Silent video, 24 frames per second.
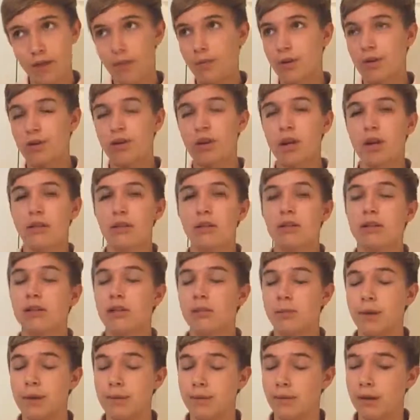my checklist
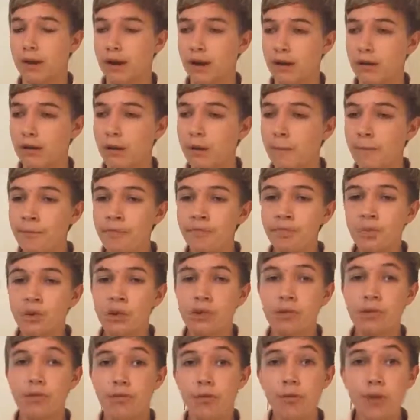in my mind.
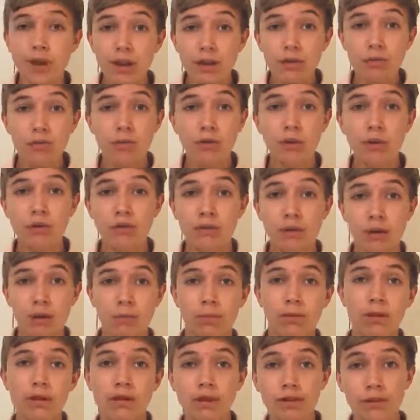So if you did enjoy this video,
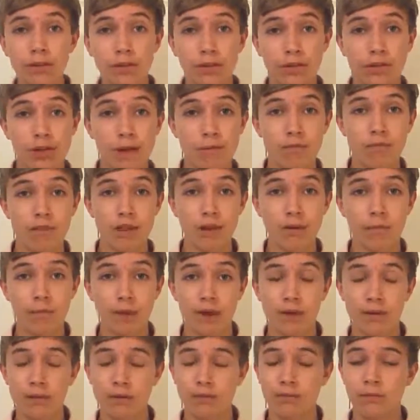please hit the thumbs up
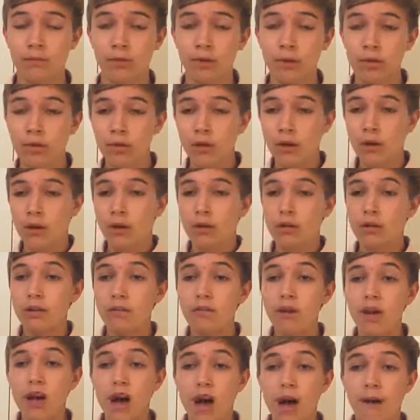button. Leave
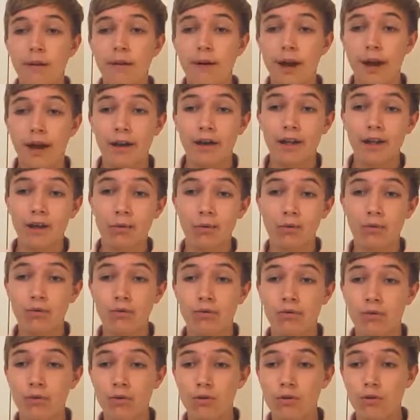a comment how I can
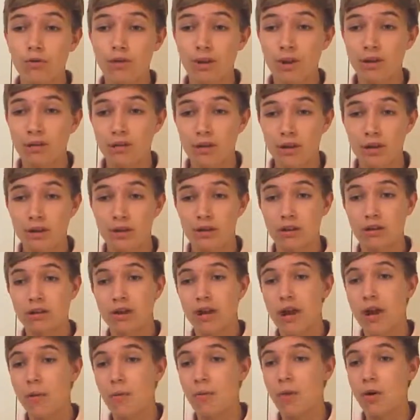improve future videos, because
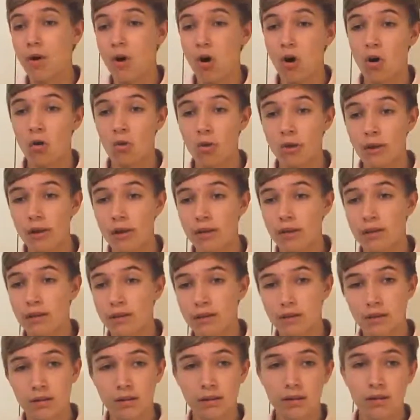I'm
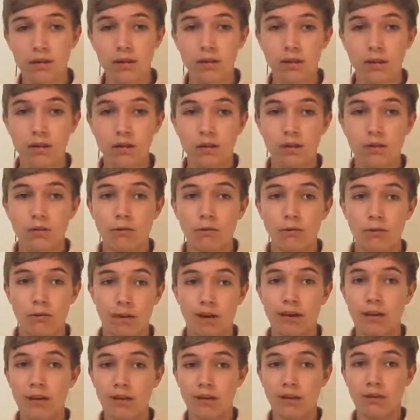always
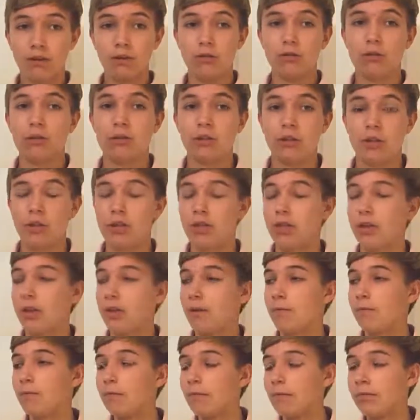ready to do such a
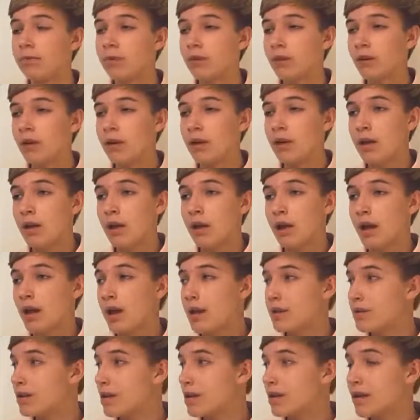thing.
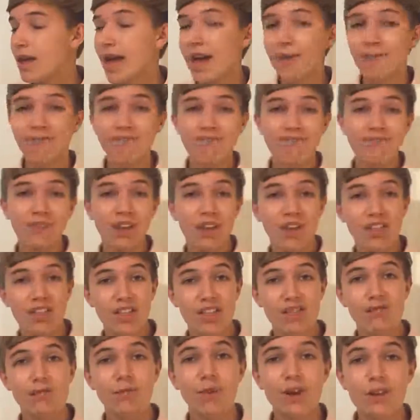And yeah,
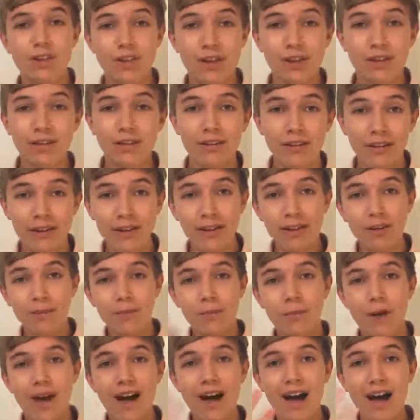thanks for watching.
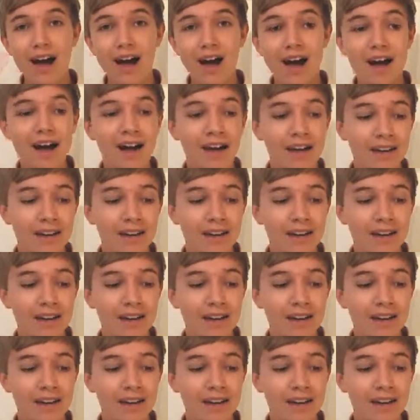Bye!